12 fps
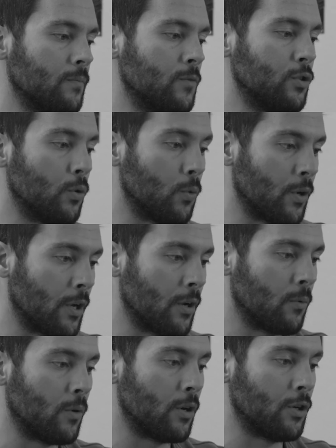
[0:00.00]

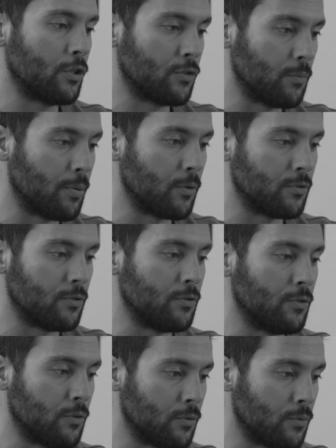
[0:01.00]
doing what you're supposed to
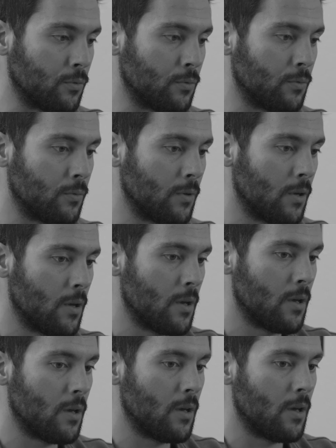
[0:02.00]
do
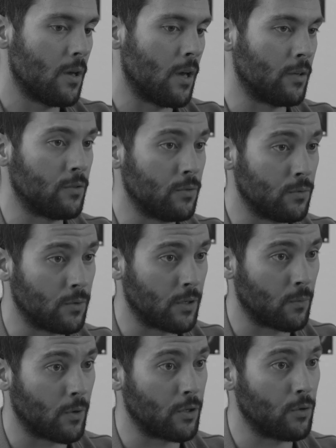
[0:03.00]
and
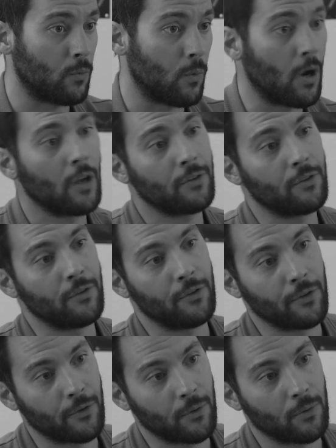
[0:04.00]
doing what you want to
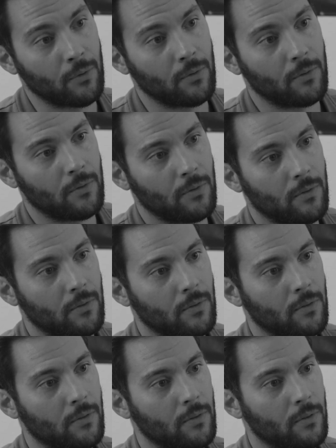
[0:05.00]
do
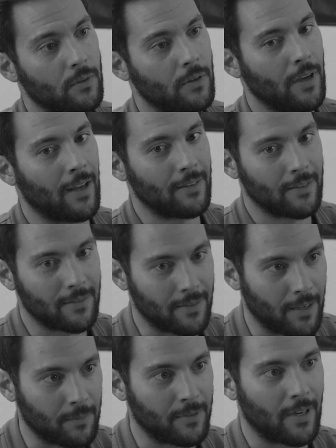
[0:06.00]
at the
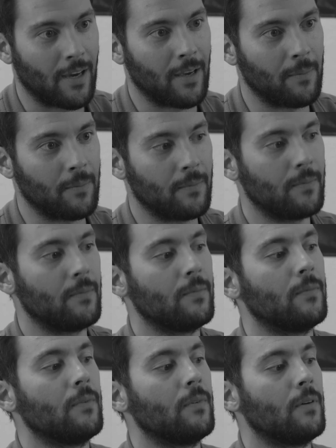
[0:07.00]
same time,
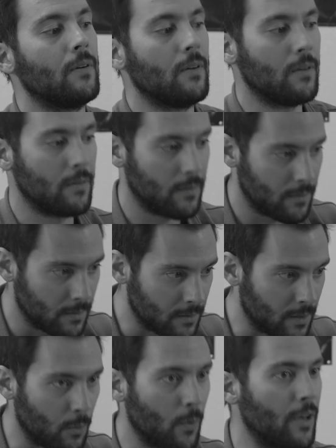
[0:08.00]

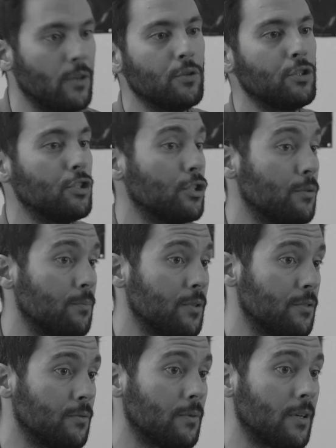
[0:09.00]
the way you should
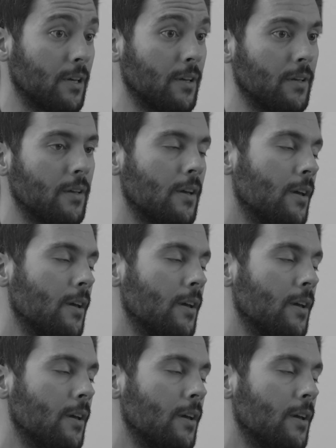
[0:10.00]
be doing it.